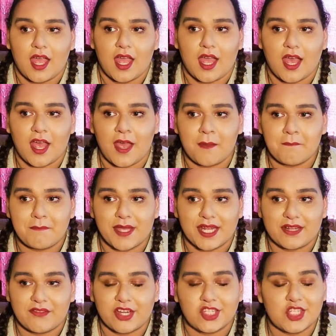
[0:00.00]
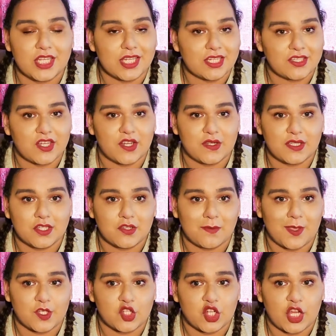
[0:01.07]
But eventually they start using their
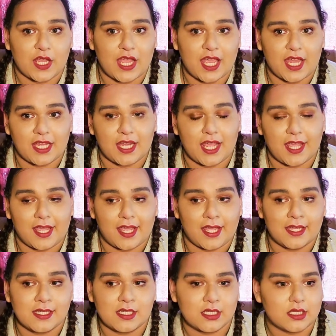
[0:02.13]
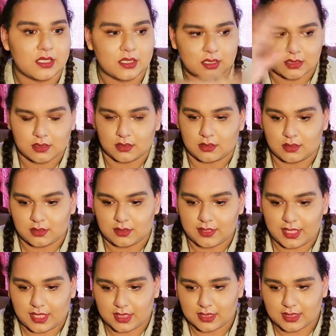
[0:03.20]
magic again, and
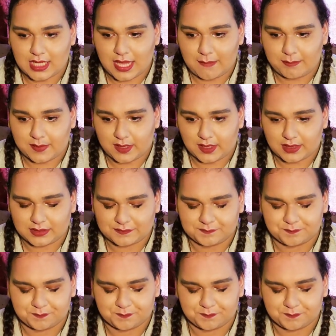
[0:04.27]
things happen.